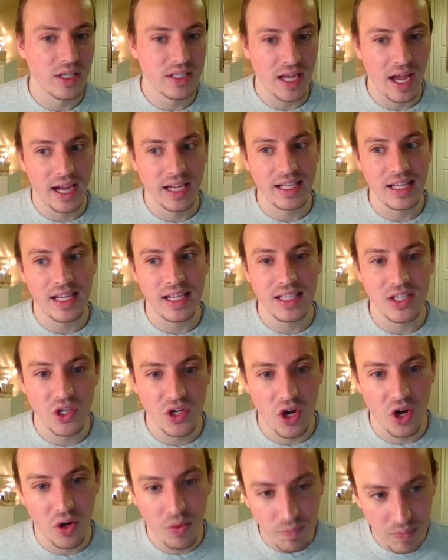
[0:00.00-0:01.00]
I need, you
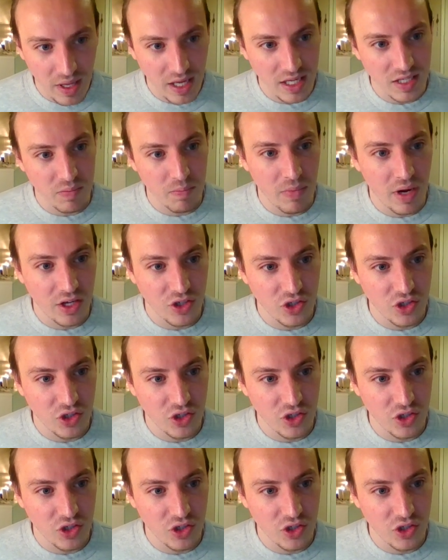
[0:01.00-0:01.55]
know, as much